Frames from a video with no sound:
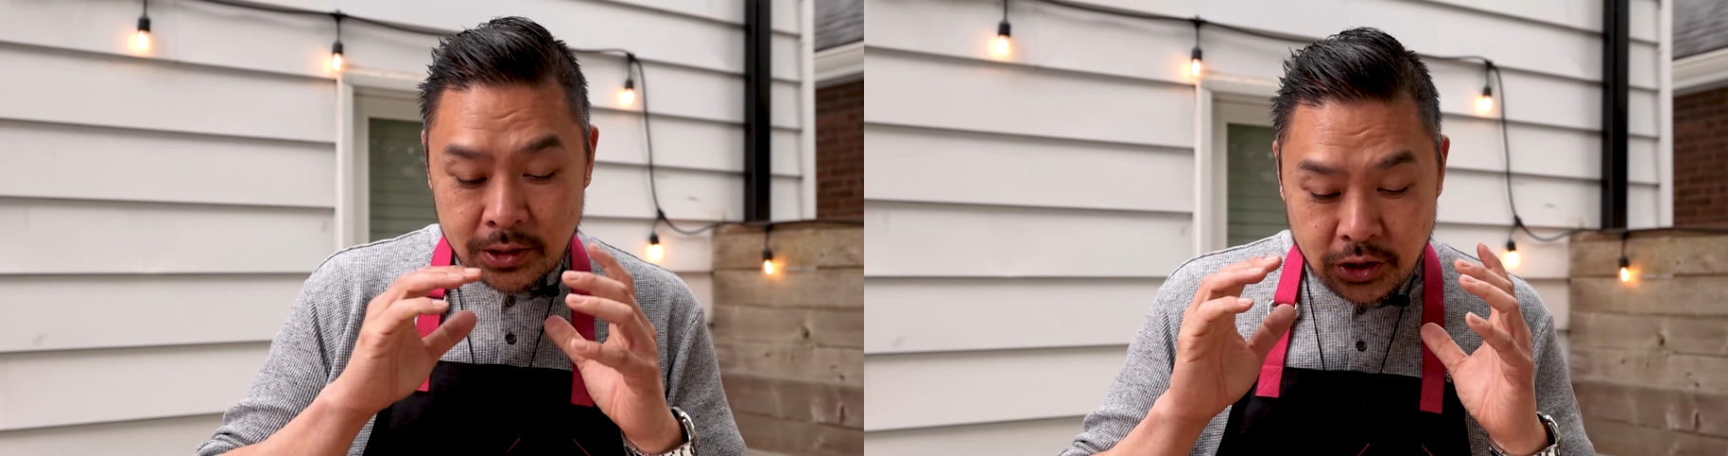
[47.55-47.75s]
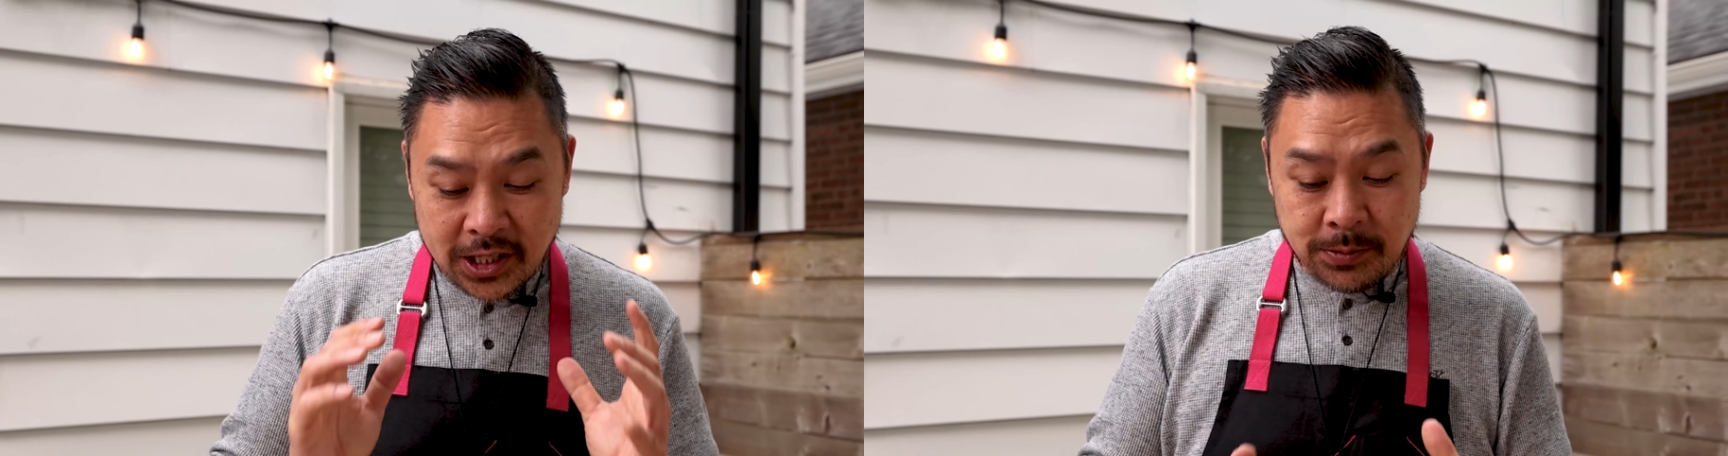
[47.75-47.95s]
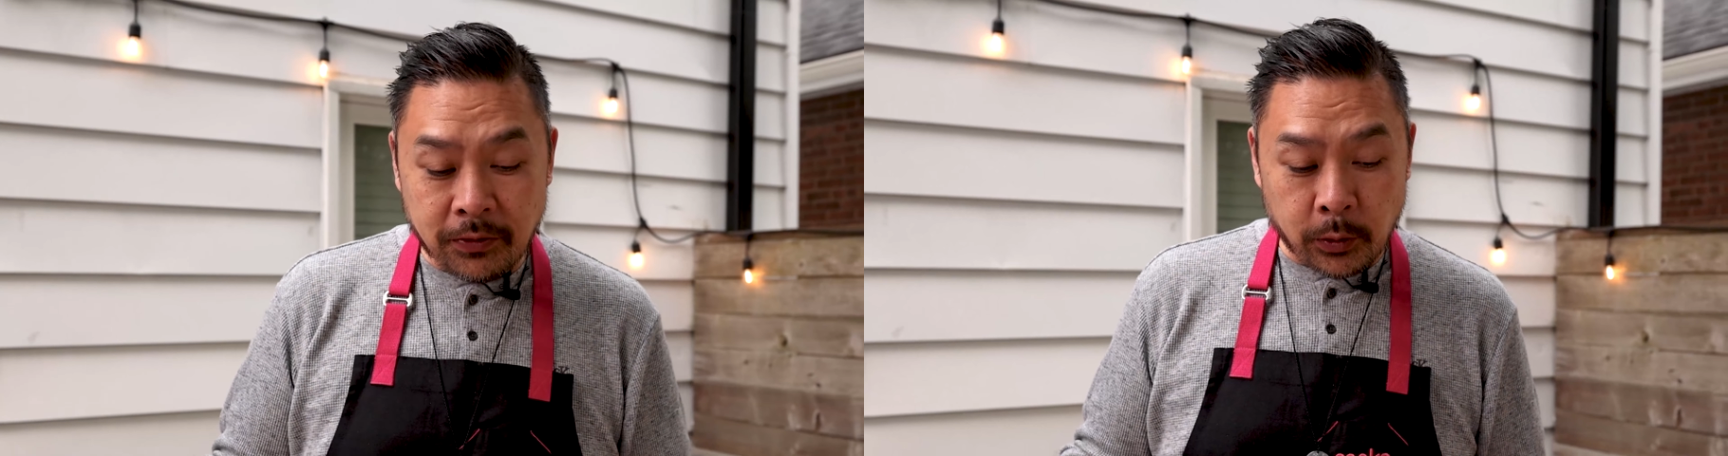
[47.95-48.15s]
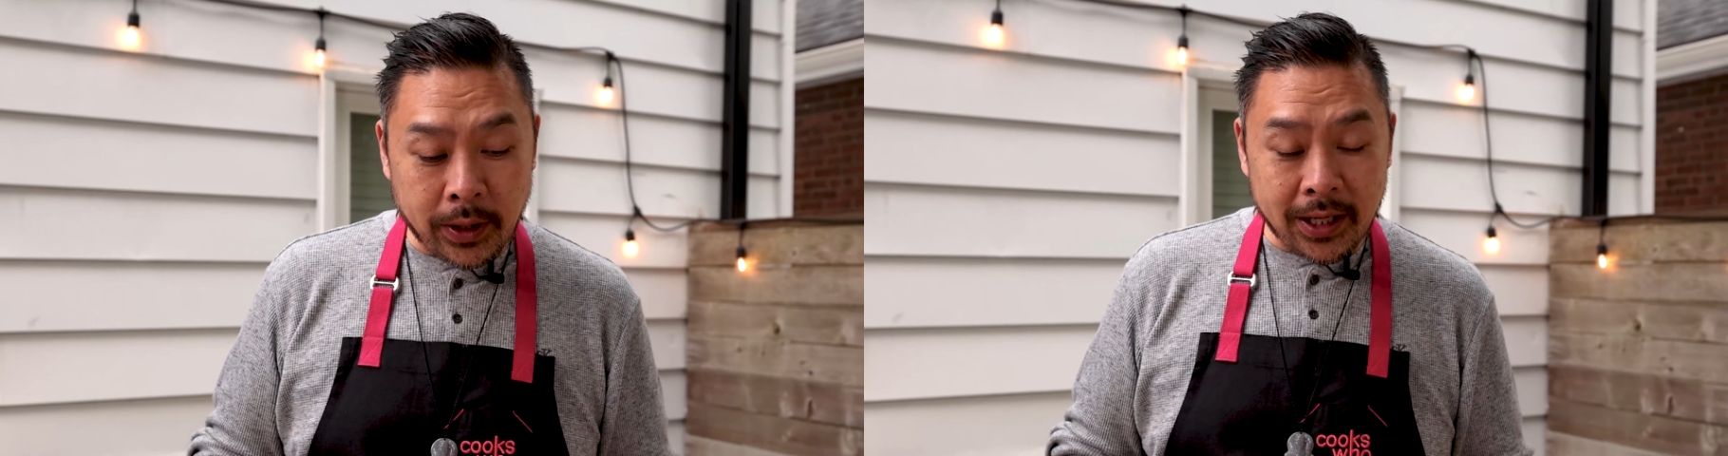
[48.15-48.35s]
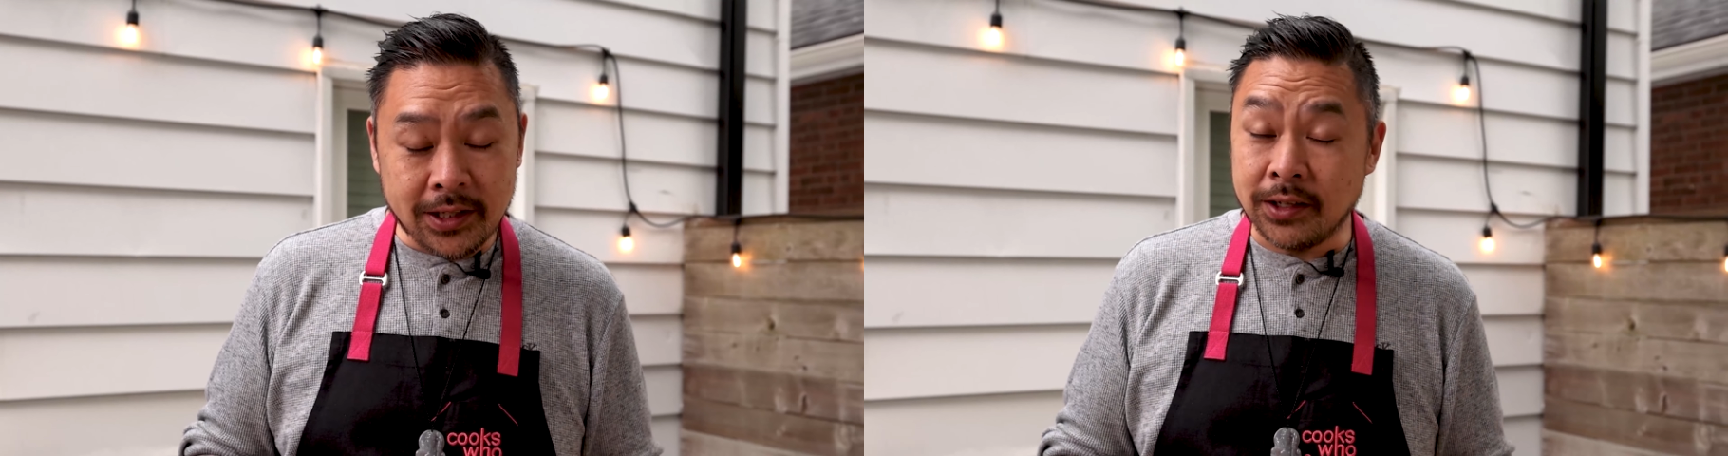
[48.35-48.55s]
Just before we
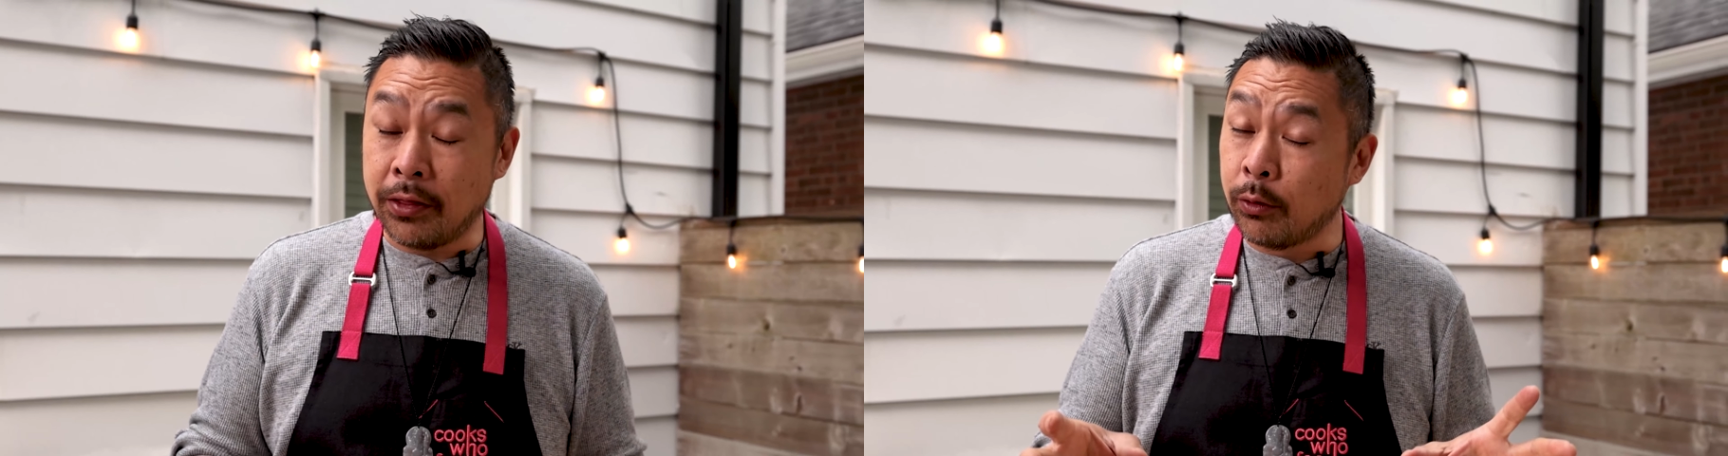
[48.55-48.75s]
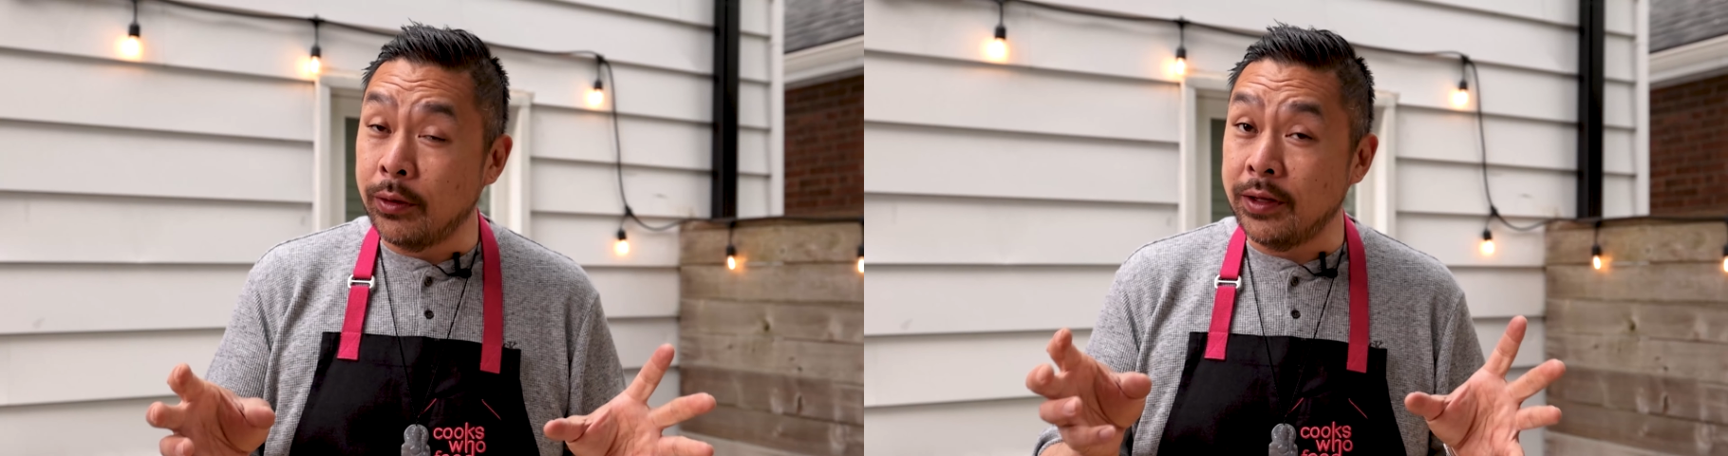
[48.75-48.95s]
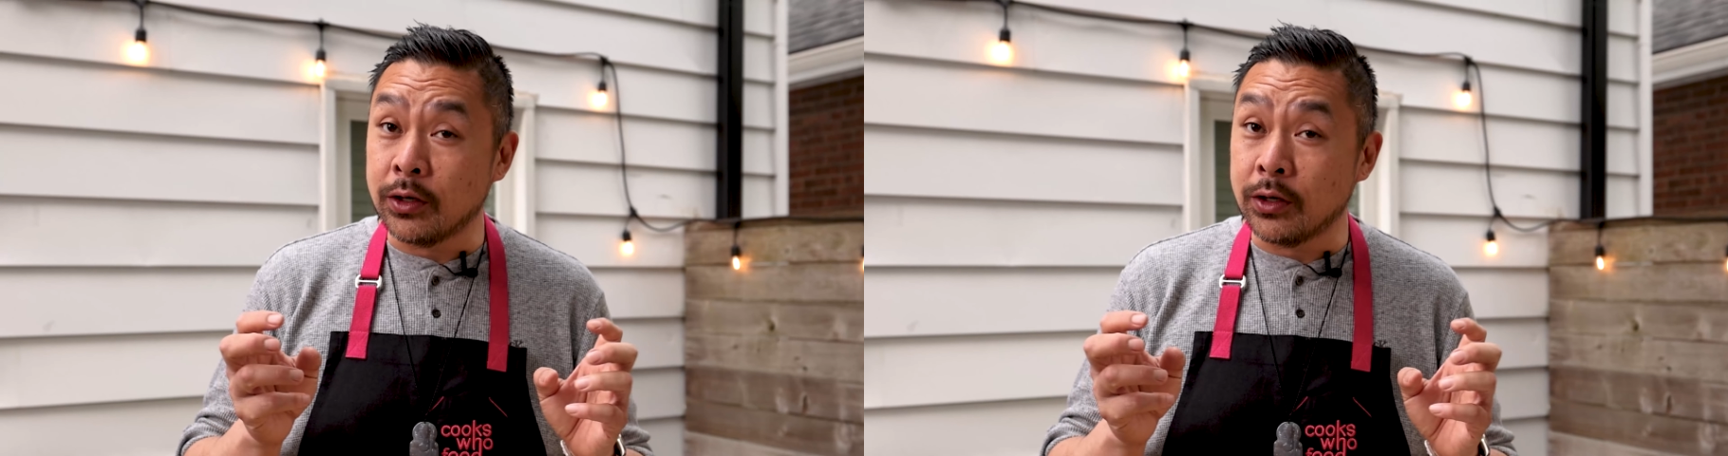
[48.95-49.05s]
get into throwing the